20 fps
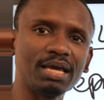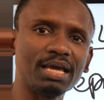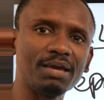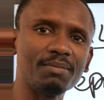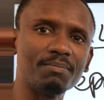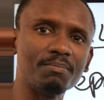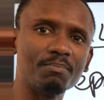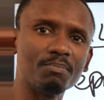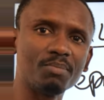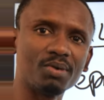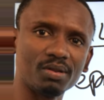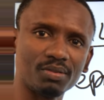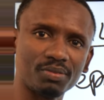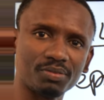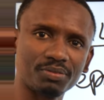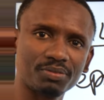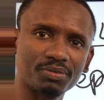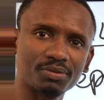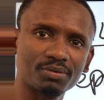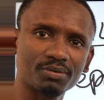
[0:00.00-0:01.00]
a
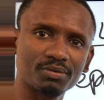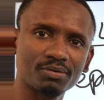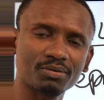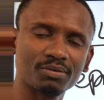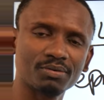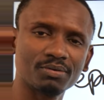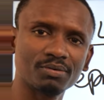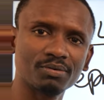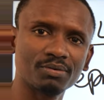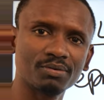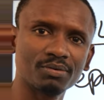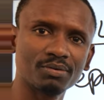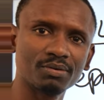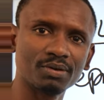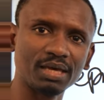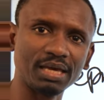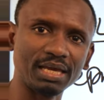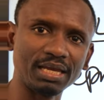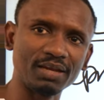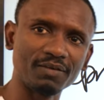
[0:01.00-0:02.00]
month
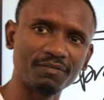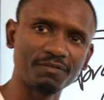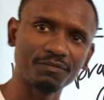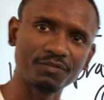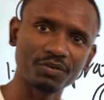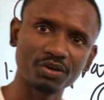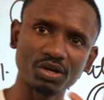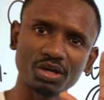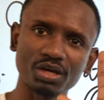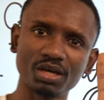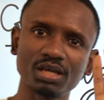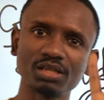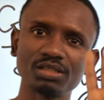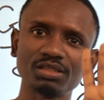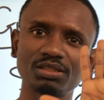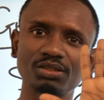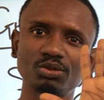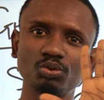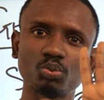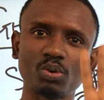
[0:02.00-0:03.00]
in the
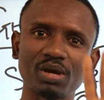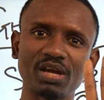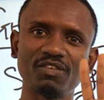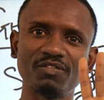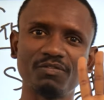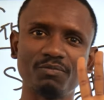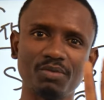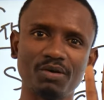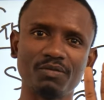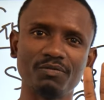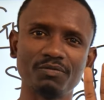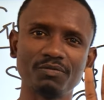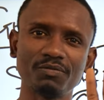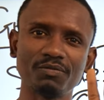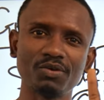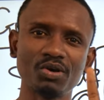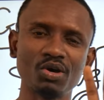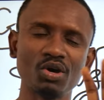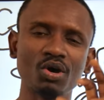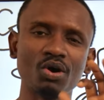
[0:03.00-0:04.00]
first 12 months
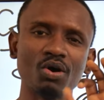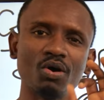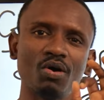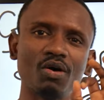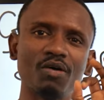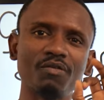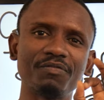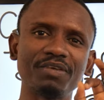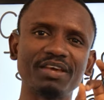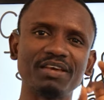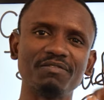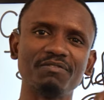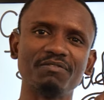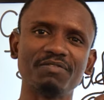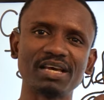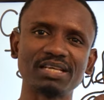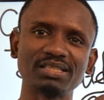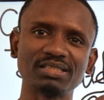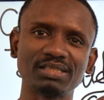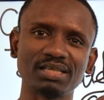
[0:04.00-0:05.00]
of
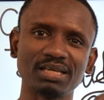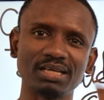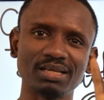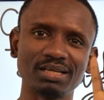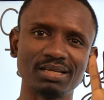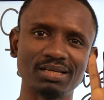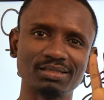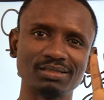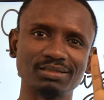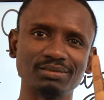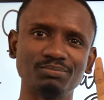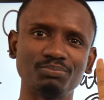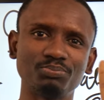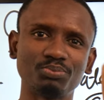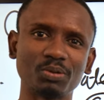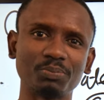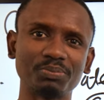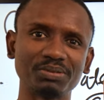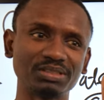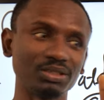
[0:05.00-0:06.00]
investing in
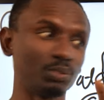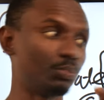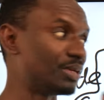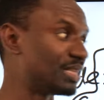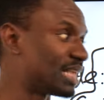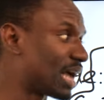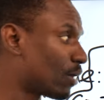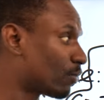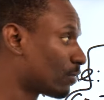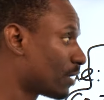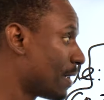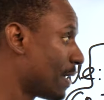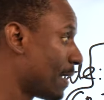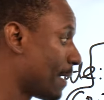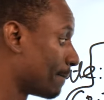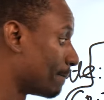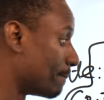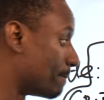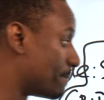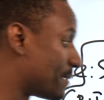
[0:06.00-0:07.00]
property without
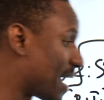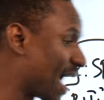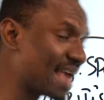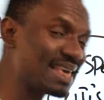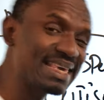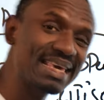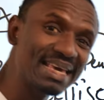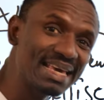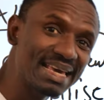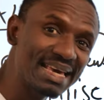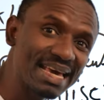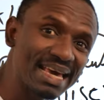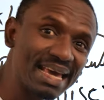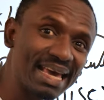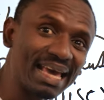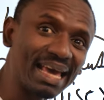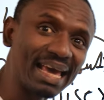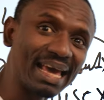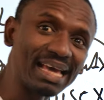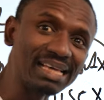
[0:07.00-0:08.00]
buying
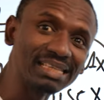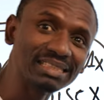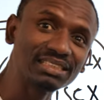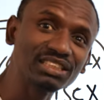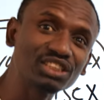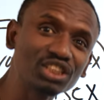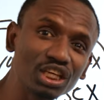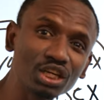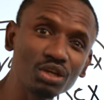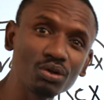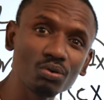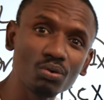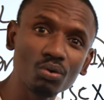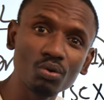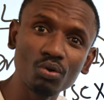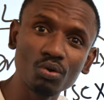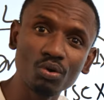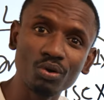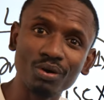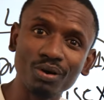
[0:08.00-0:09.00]
a
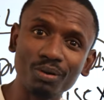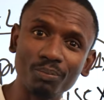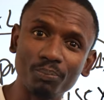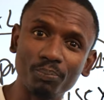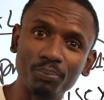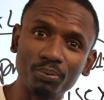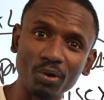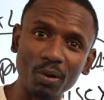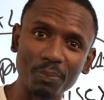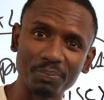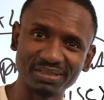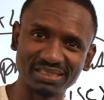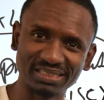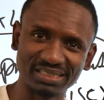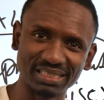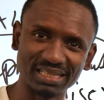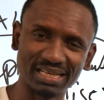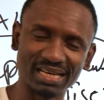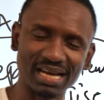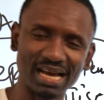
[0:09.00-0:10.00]
single
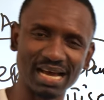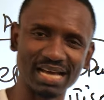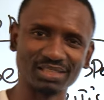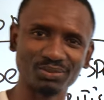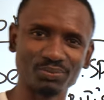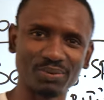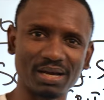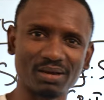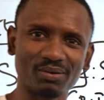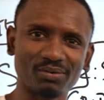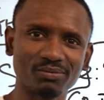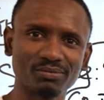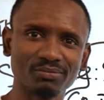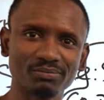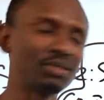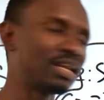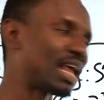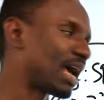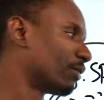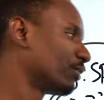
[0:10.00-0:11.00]
property as well.
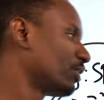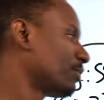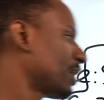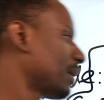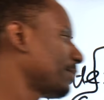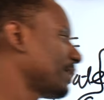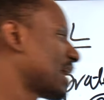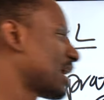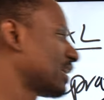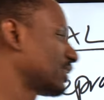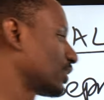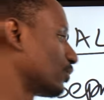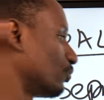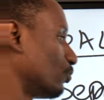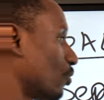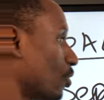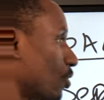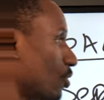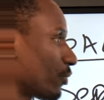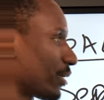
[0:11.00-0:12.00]
So now you may be
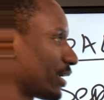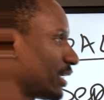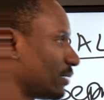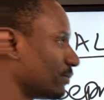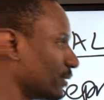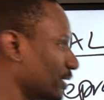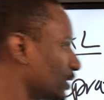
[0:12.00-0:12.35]
asking, whoa Raheem,